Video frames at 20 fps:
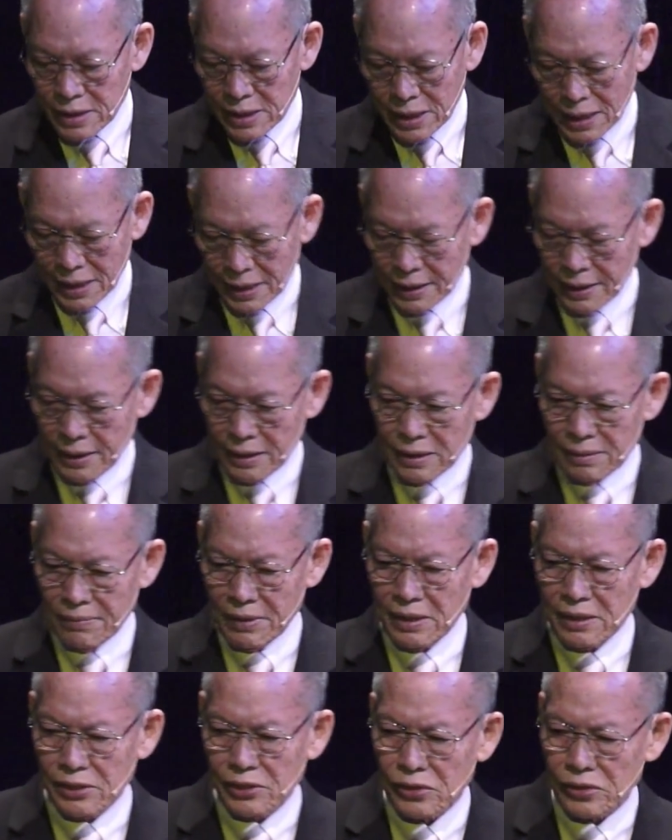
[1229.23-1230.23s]
young in the
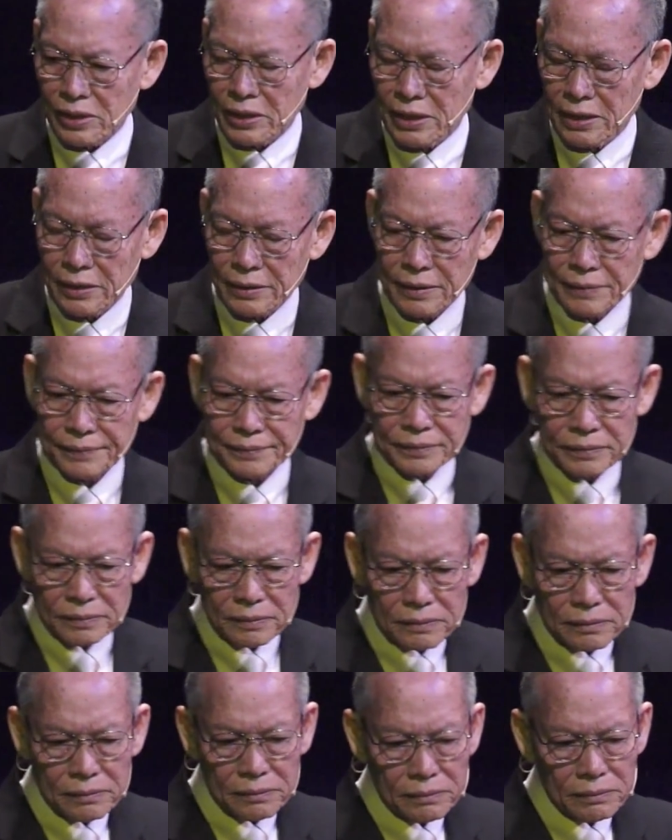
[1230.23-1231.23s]
ministry,
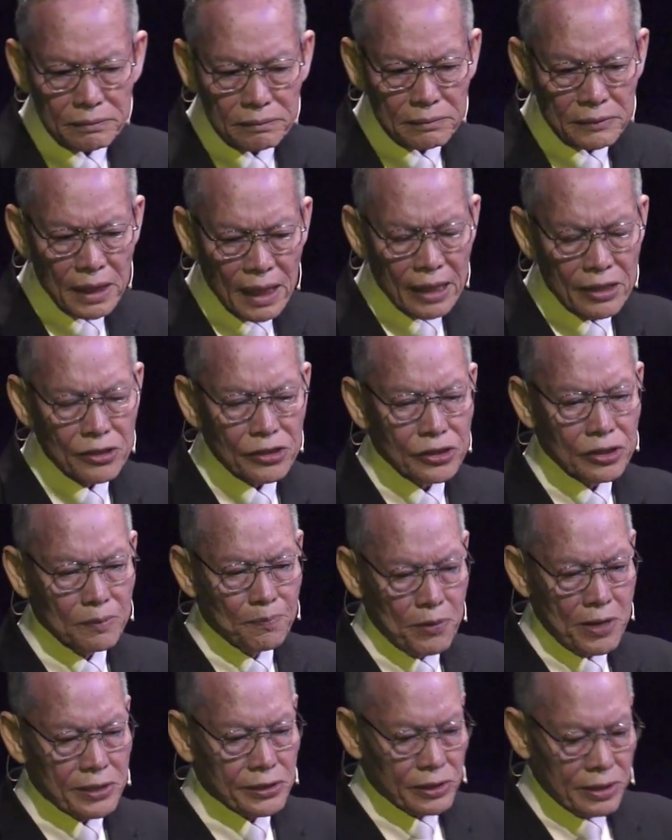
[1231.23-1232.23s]
I used to
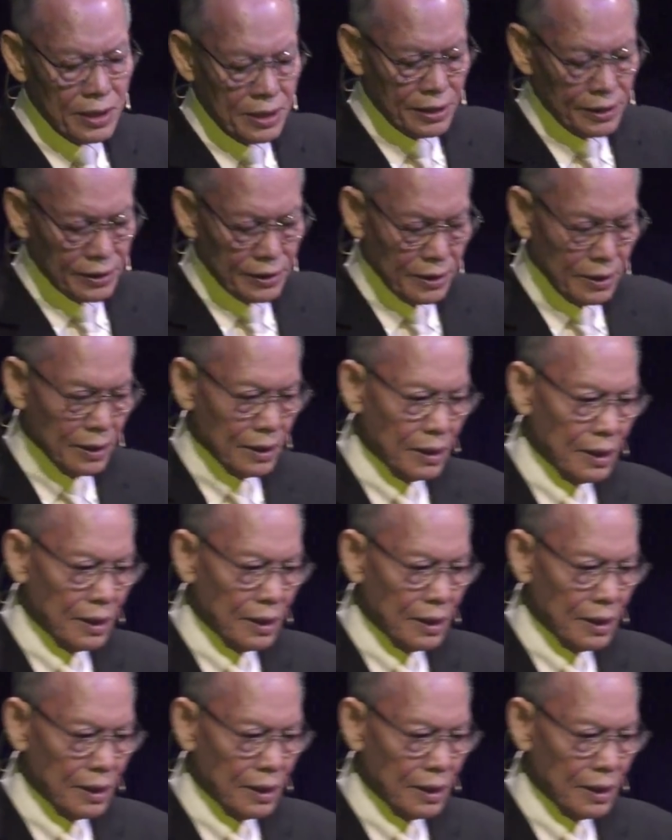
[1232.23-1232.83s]
preach this.